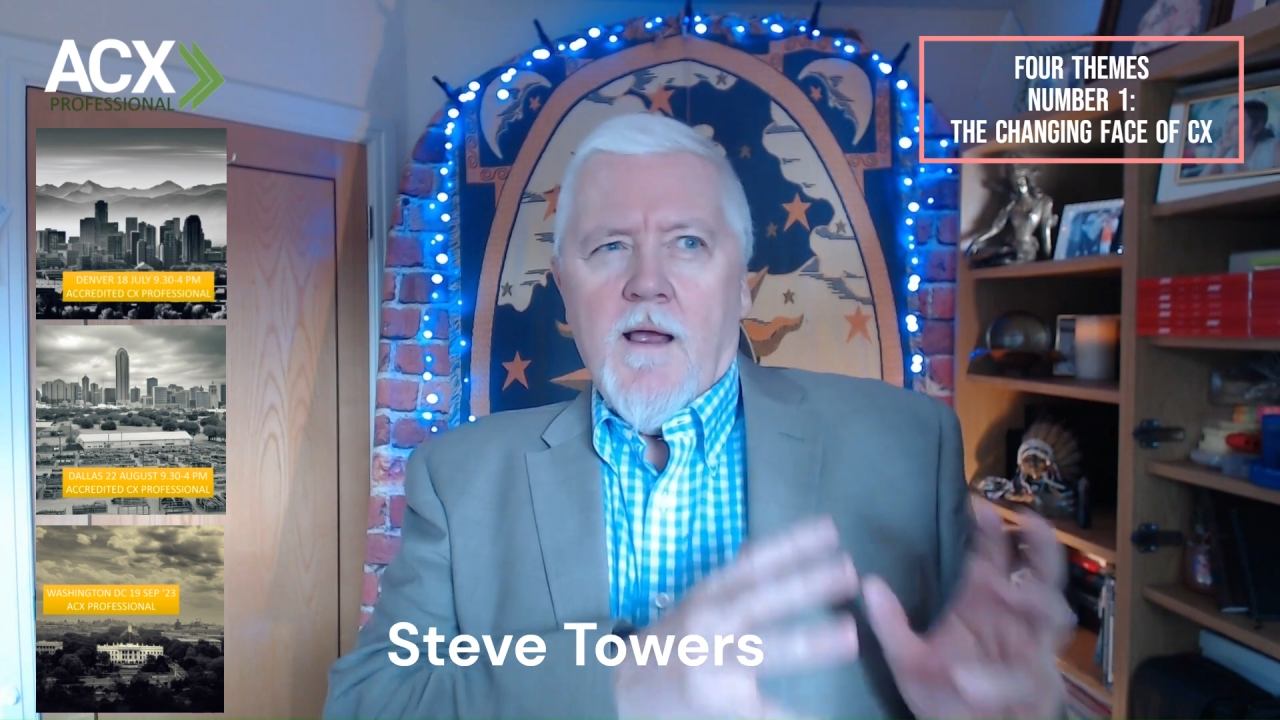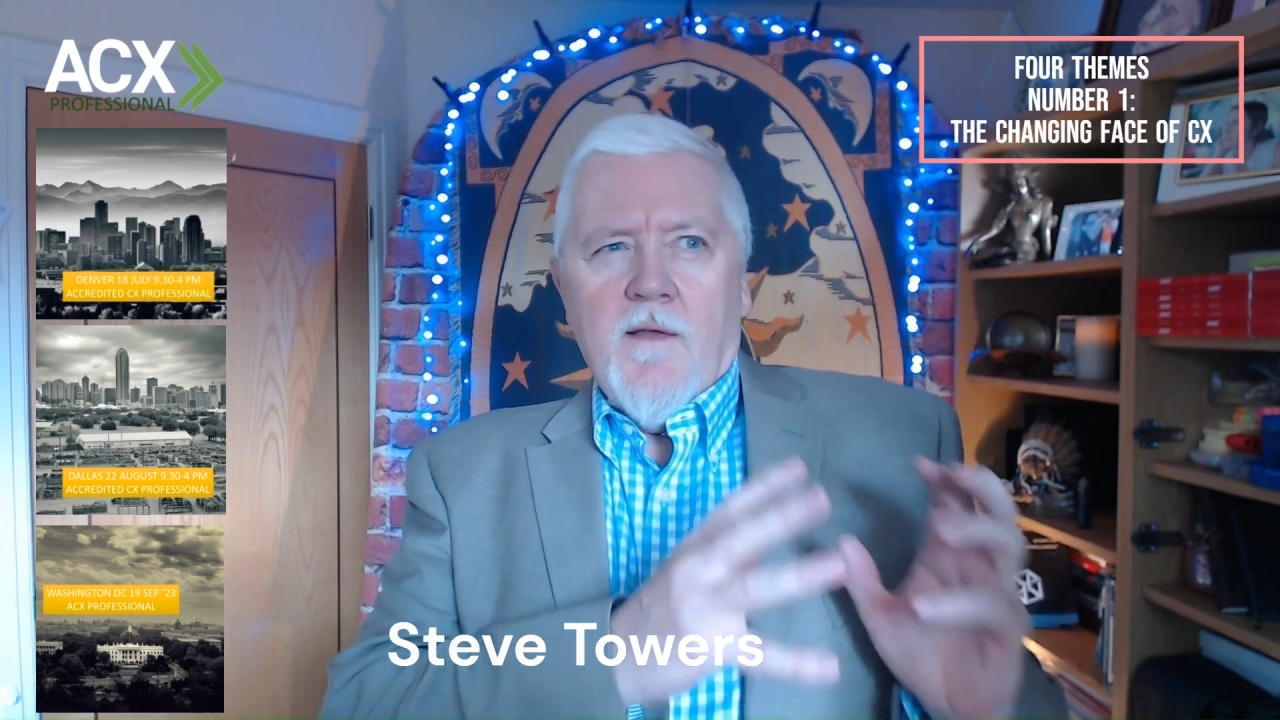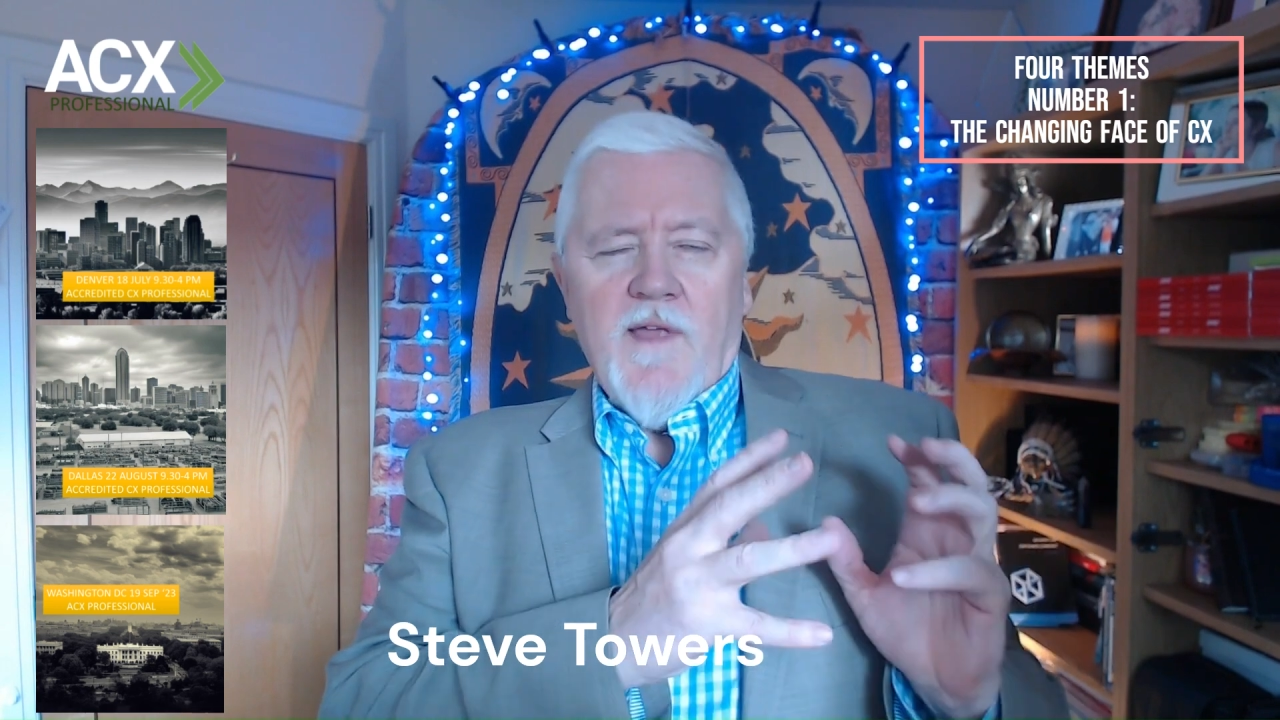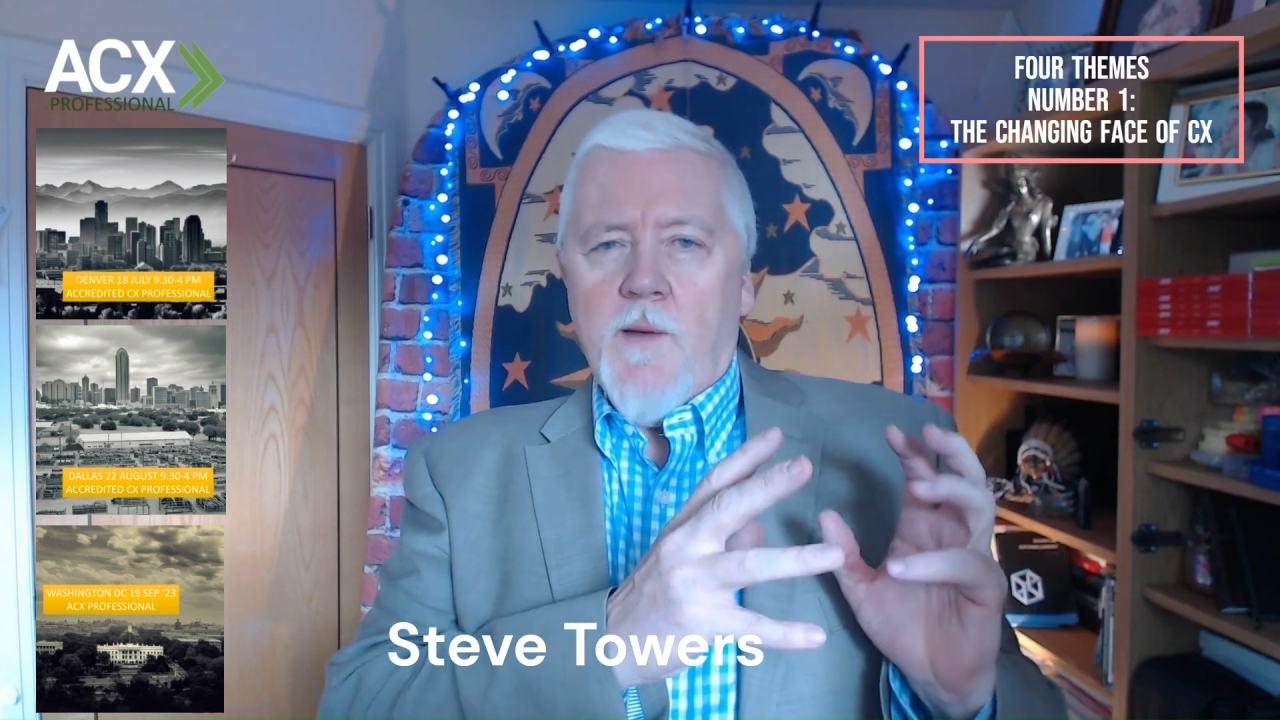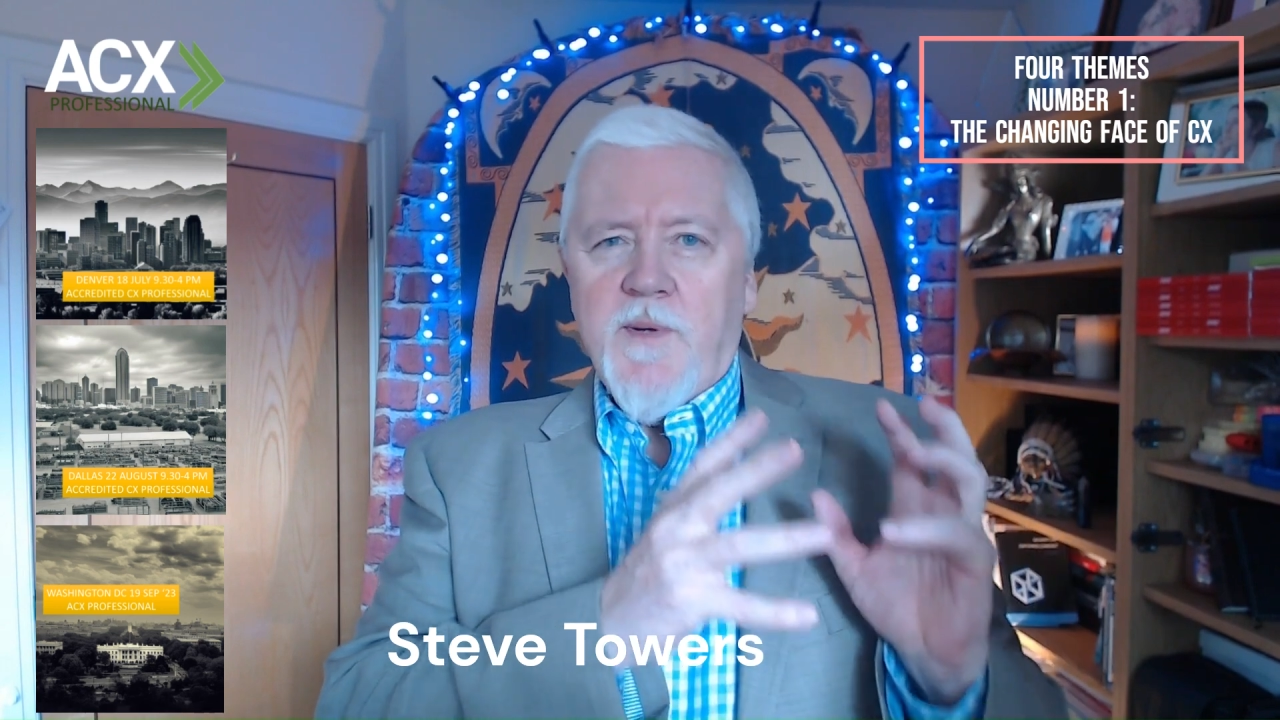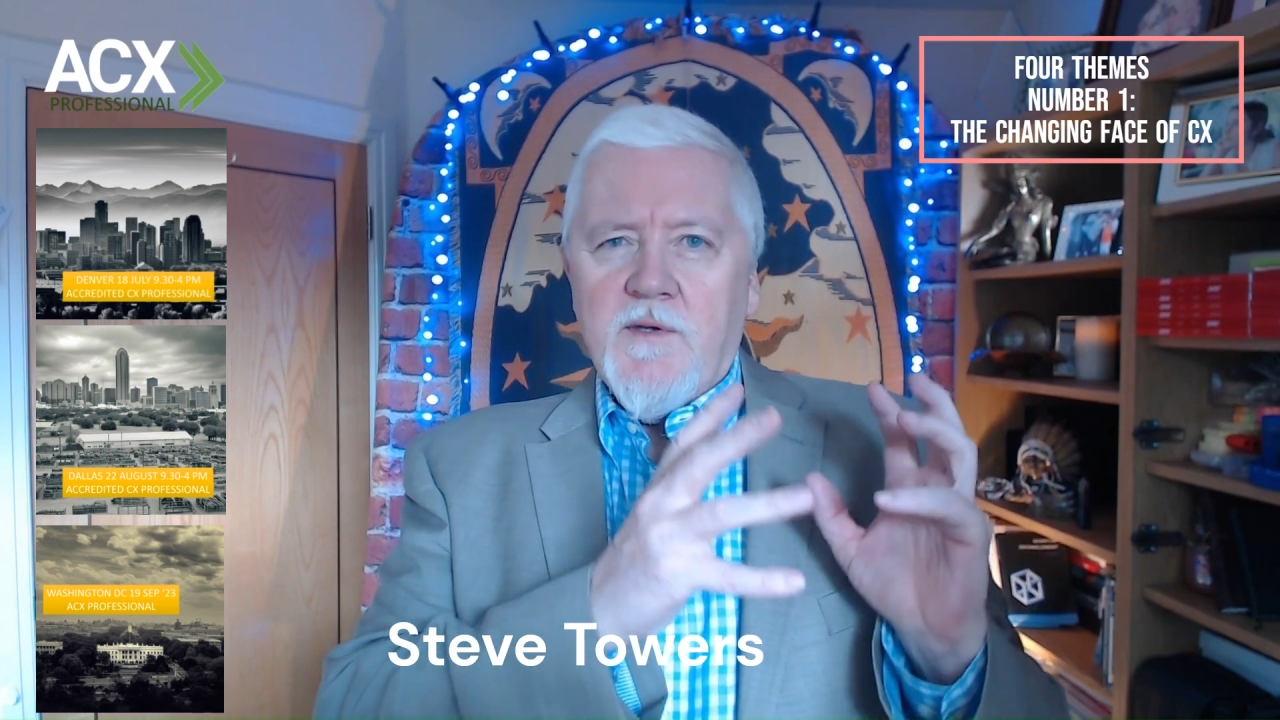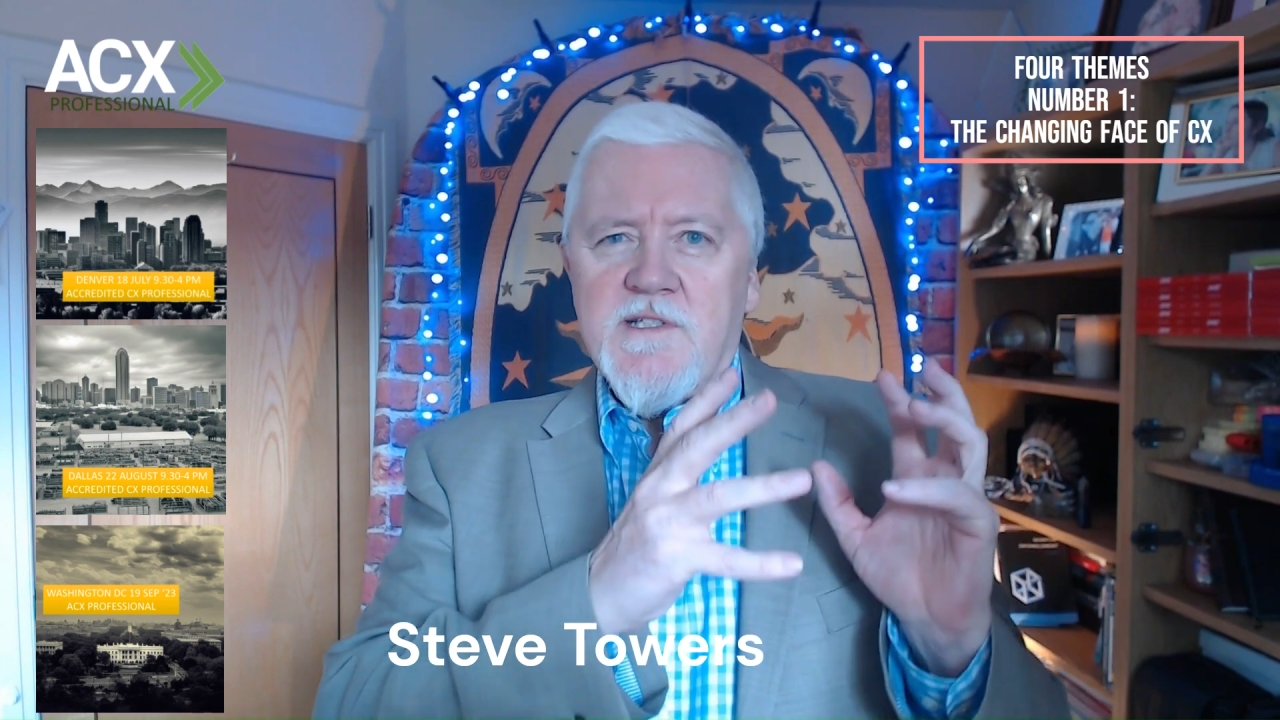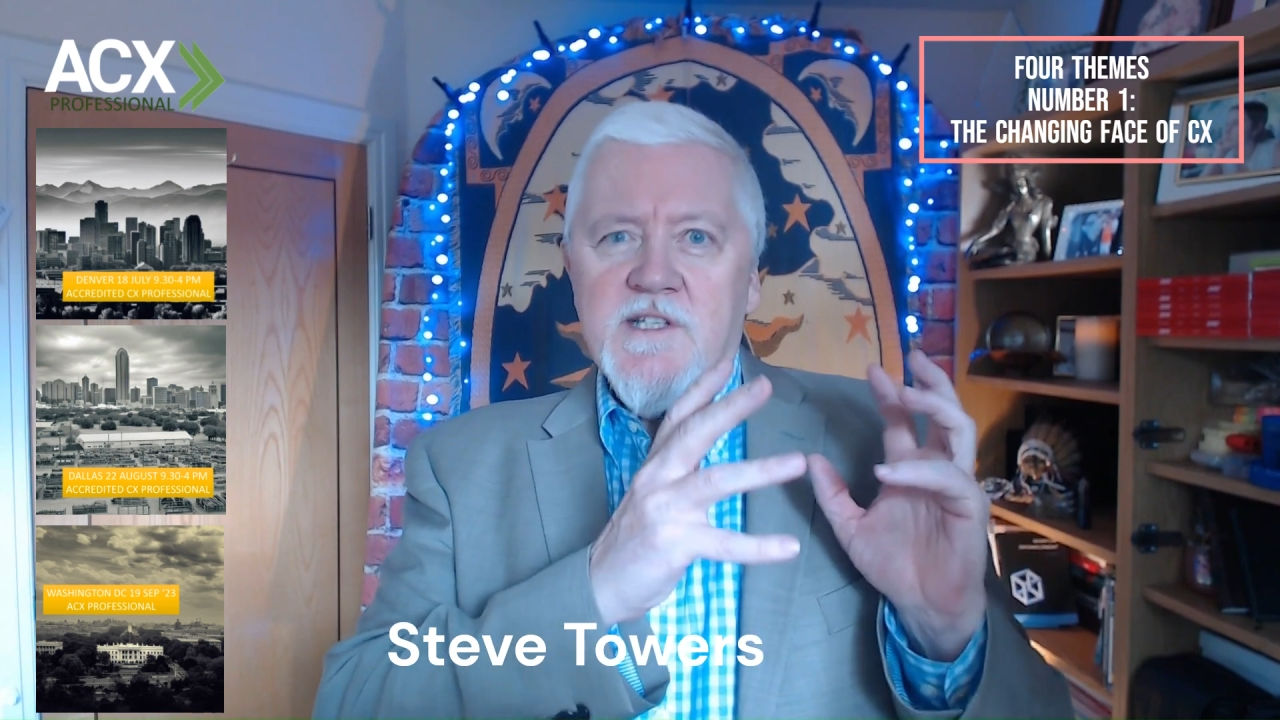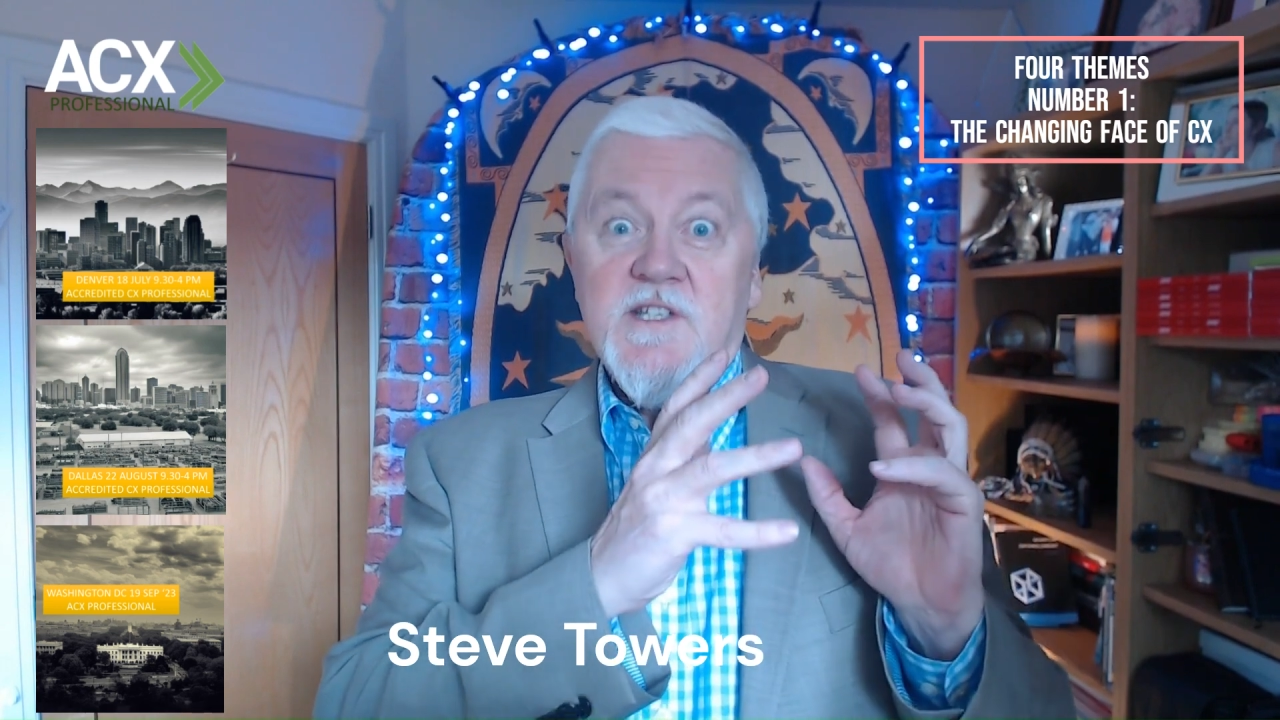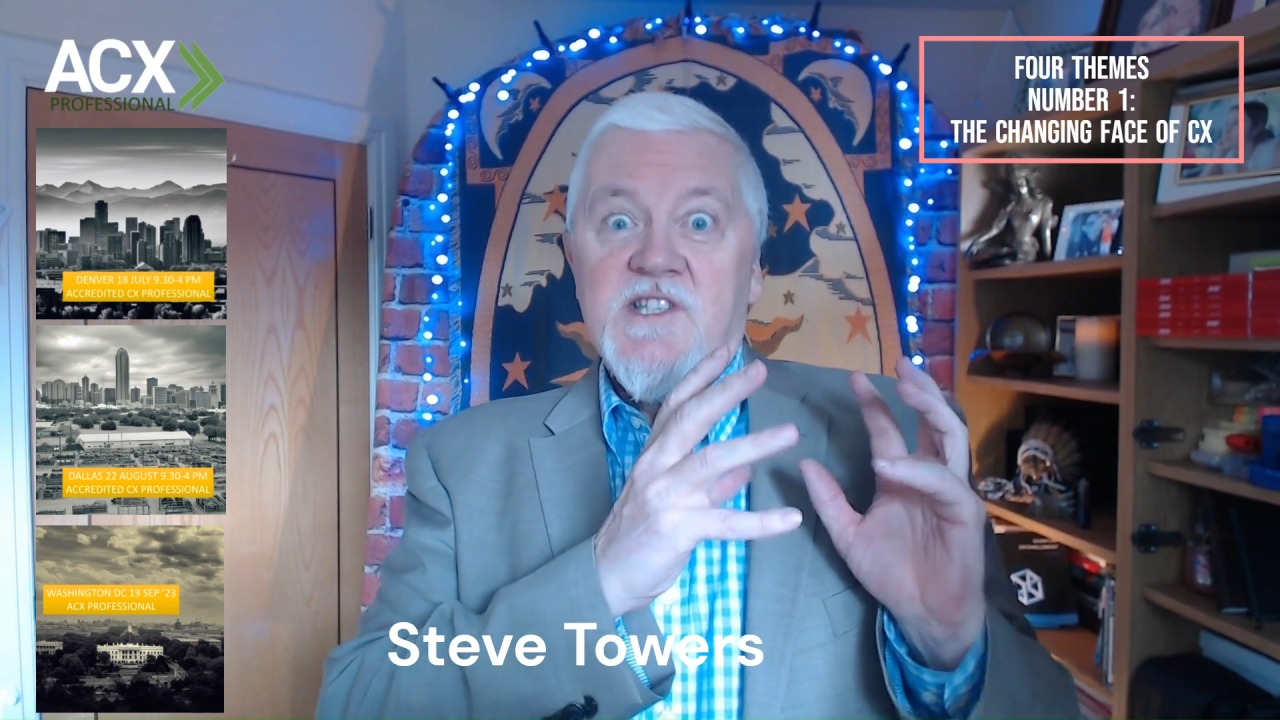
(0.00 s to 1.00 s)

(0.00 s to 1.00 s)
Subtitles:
that ability to